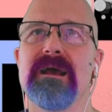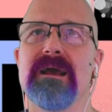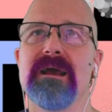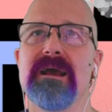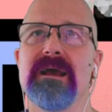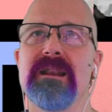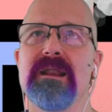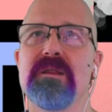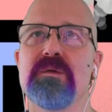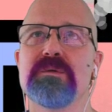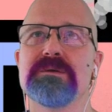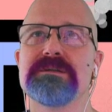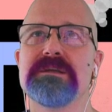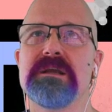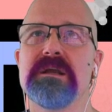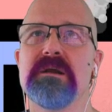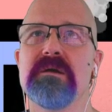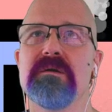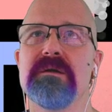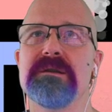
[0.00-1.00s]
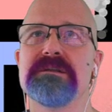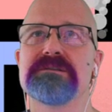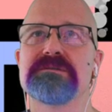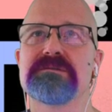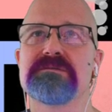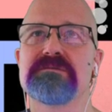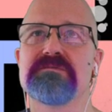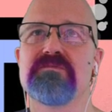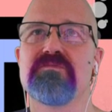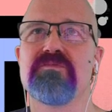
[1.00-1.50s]
In other words, here it
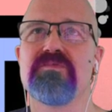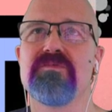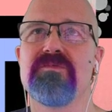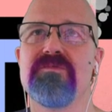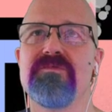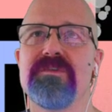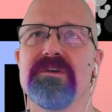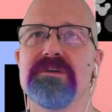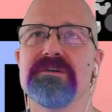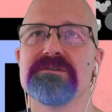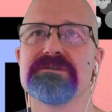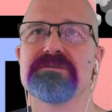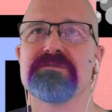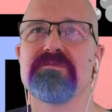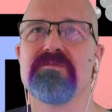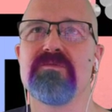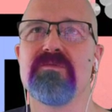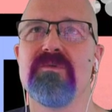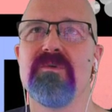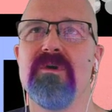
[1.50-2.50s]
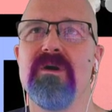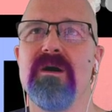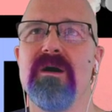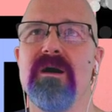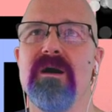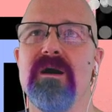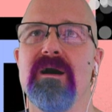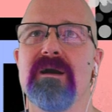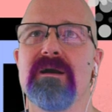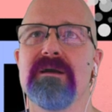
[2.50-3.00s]
feels
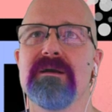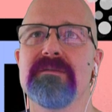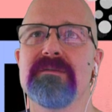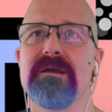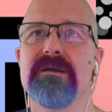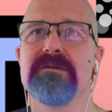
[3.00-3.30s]
wrong.